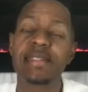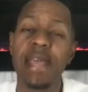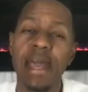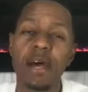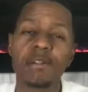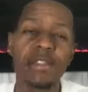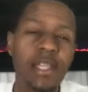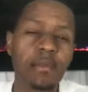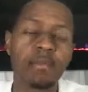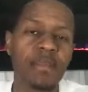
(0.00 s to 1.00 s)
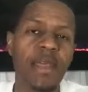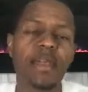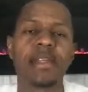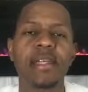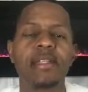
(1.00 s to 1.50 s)
is how deep they
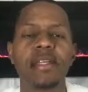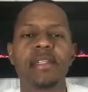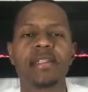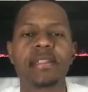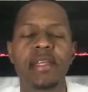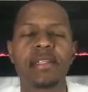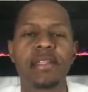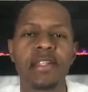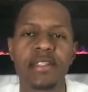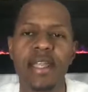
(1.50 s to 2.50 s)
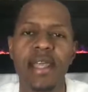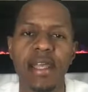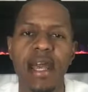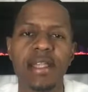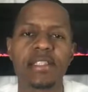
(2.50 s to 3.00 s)
are getting into studying your
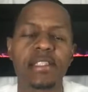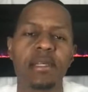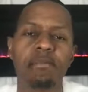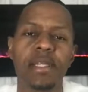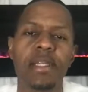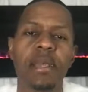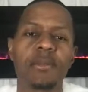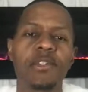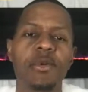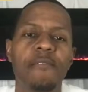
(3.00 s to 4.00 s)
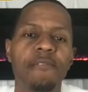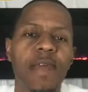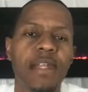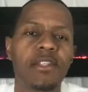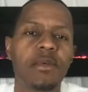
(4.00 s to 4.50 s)
psychology and being able to
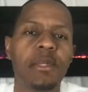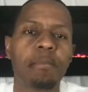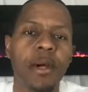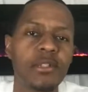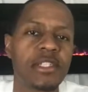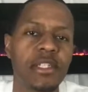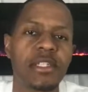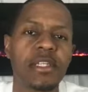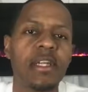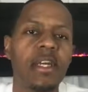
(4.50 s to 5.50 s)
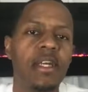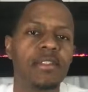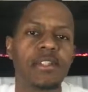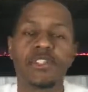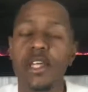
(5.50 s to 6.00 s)
affect you emotionally
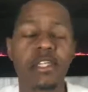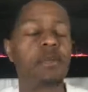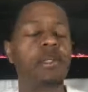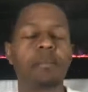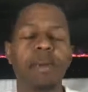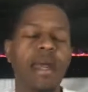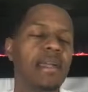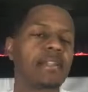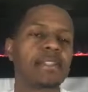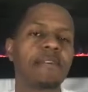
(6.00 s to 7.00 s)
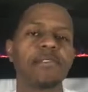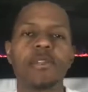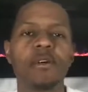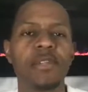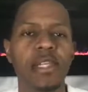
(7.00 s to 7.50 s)
to trick you into buying stuff you
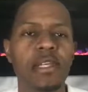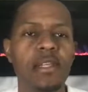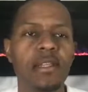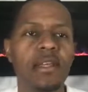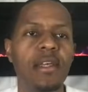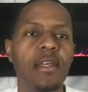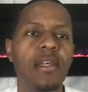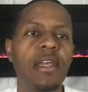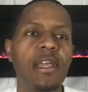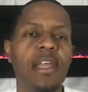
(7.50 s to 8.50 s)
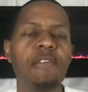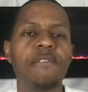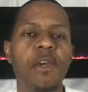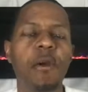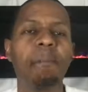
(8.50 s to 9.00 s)
don't need.
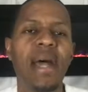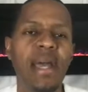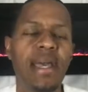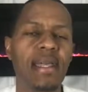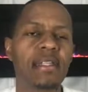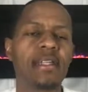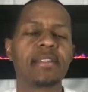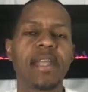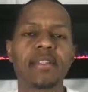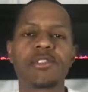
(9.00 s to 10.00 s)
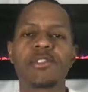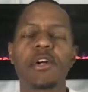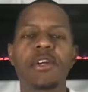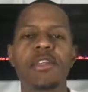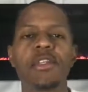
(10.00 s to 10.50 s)
If your mind is not
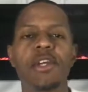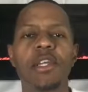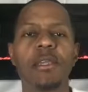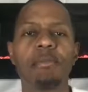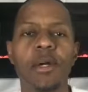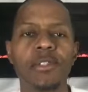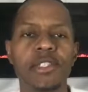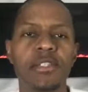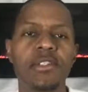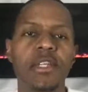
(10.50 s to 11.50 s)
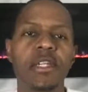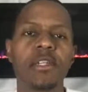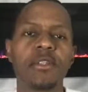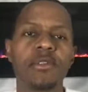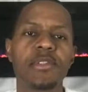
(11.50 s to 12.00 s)
stronger than your emotions, you're going to
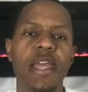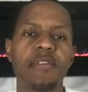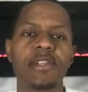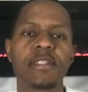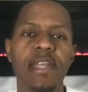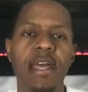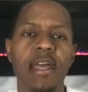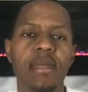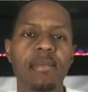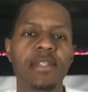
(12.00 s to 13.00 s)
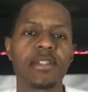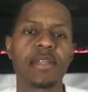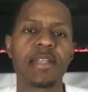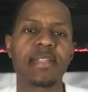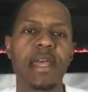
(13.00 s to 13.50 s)
lose every time. And so
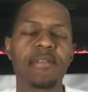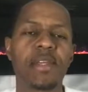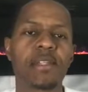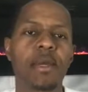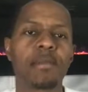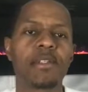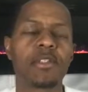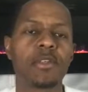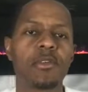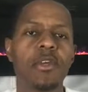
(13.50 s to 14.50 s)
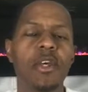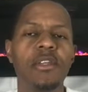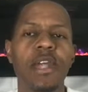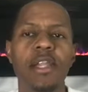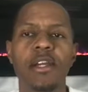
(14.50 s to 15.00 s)
that's ethic number 2.
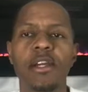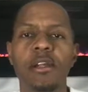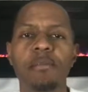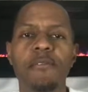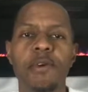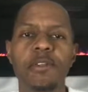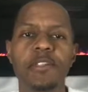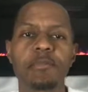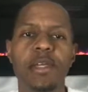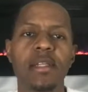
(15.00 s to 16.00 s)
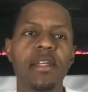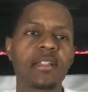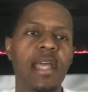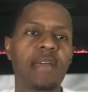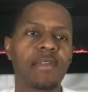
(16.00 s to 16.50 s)
You got to earn before you spend.
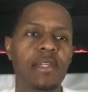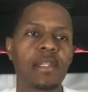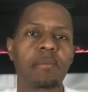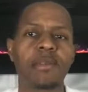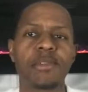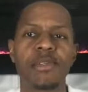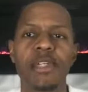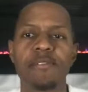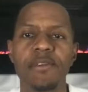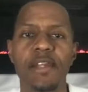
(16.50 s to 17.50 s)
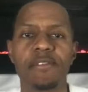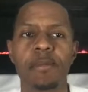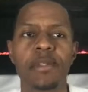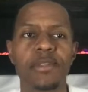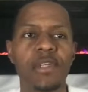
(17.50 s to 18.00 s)
Here's ethic number 3. If you're ready for
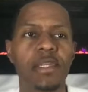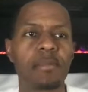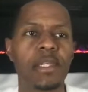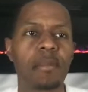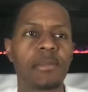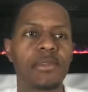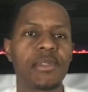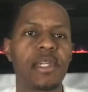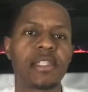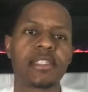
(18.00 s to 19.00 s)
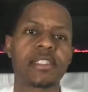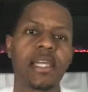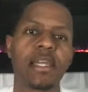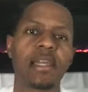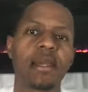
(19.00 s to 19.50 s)
number 3, give me a number 3 and a
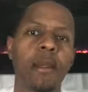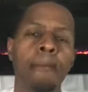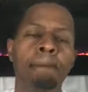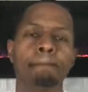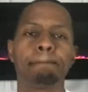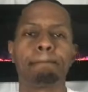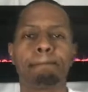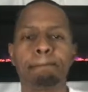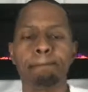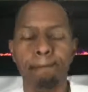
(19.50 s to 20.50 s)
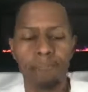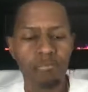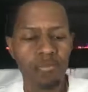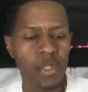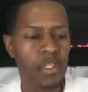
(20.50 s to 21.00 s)
share.
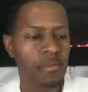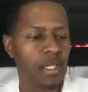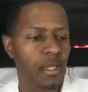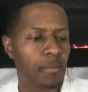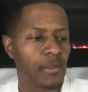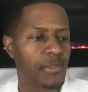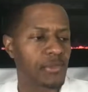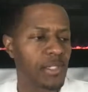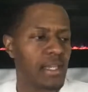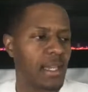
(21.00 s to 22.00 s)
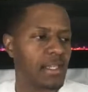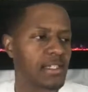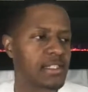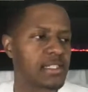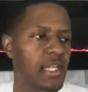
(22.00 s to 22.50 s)
Give me a number 3
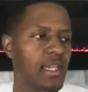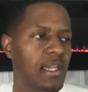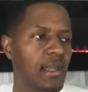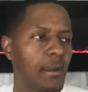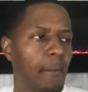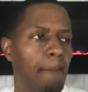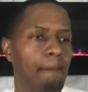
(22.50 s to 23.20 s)
and a share.